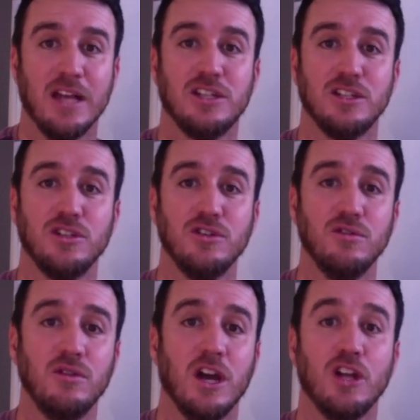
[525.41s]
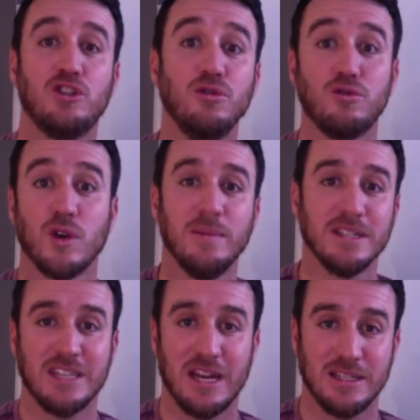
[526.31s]
to do two
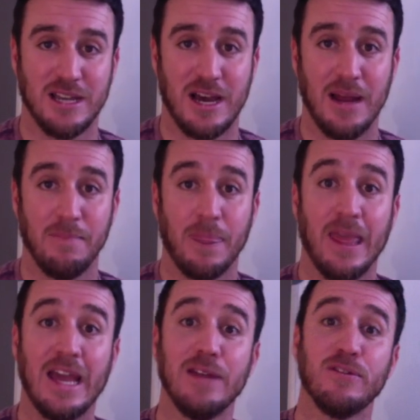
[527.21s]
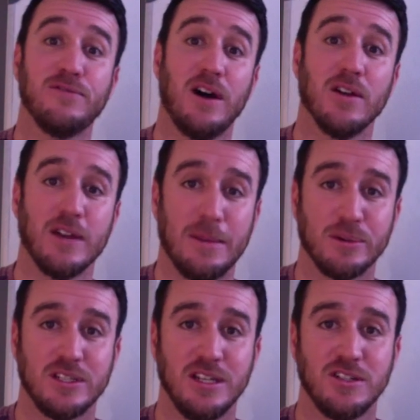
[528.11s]
treatments at a time. And if you're following that
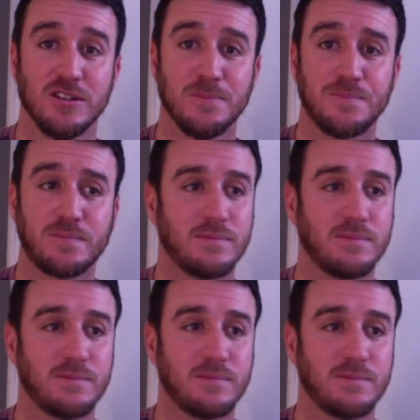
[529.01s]
procedure,